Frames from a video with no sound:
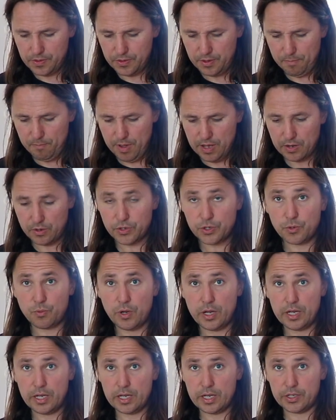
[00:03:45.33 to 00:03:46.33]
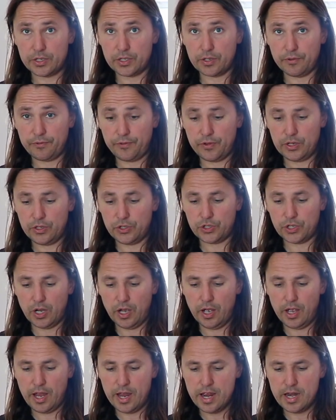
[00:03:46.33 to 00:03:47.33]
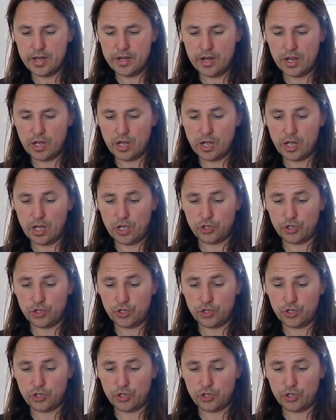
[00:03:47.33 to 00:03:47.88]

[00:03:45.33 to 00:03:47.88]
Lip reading: the meadow sweet is going to feature in